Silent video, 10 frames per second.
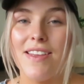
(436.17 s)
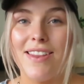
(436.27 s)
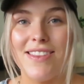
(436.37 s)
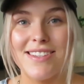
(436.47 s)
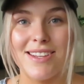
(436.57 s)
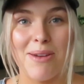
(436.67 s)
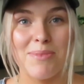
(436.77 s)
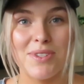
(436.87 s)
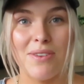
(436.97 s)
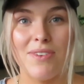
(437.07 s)
that this
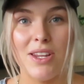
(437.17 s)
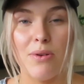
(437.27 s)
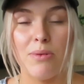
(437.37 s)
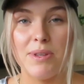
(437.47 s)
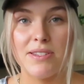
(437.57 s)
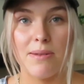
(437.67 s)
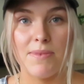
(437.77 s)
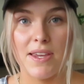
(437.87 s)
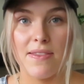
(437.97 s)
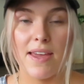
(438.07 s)
Amazon video would be
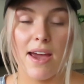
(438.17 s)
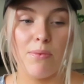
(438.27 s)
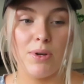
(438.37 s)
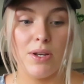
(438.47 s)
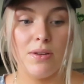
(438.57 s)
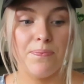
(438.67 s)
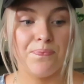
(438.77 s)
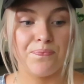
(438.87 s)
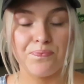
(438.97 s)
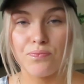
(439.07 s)
something that would
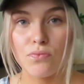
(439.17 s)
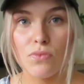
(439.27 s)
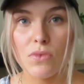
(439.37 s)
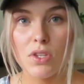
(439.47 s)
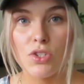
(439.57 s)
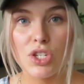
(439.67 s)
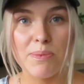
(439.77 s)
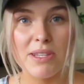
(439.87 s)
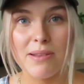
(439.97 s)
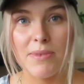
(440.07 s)
just
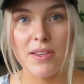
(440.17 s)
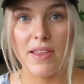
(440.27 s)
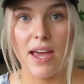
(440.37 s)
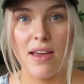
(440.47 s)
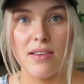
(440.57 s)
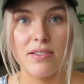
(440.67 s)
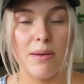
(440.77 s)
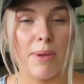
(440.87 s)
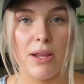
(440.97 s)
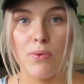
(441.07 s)
be something that
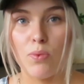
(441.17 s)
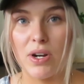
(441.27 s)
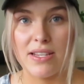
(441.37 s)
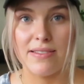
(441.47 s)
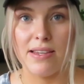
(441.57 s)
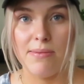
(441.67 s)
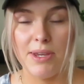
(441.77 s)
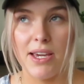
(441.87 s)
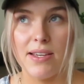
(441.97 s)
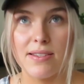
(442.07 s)
somebody would want to see,
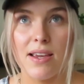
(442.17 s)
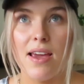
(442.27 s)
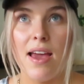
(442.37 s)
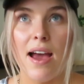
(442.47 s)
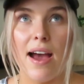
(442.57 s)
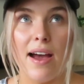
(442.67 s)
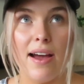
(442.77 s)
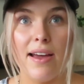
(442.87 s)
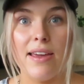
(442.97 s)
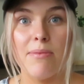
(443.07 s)
because
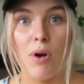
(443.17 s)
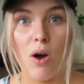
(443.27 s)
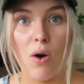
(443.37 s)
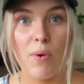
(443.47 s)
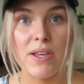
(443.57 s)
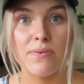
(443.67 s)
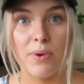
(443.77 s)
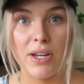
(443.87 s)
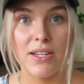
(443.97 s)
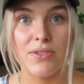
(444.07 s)
I am always
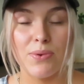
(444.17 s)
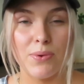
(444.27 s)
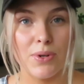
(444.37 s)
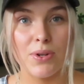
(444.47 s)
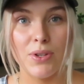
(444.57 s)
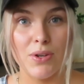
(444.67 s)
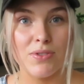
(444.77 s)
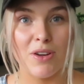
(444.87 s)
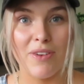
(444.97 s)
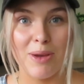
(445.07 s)
wanting to order
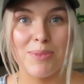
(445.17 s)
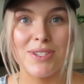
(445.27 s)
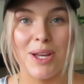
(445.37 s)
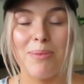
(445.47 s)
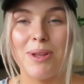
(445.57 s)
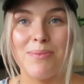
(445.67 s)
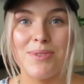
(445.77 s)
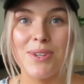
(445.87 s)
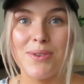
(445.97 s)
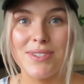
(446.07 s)
clothes off Amazon, but I'm
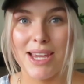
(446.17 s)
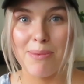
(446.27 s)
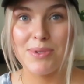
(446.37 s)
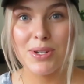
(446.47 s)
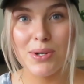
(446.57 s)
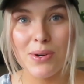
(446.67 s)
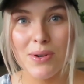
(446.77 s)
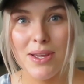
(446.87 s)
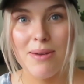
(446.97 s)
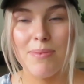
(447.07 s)
so
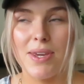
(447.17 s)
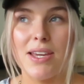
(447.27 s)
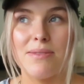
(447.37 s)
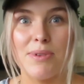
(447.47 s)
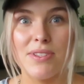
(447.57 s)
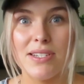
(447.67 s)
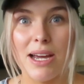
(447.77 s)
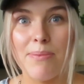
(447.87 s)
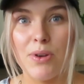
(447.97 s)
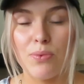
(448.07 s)
skeptical because most of the
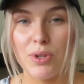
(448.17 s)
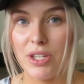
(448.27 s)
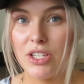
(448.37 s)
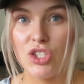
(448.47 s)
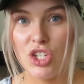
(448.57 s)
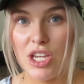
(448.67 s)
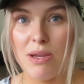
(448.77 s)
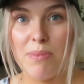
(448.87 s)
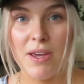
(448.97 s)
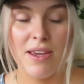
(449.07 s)
time they're really
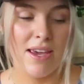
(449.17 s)
cheap,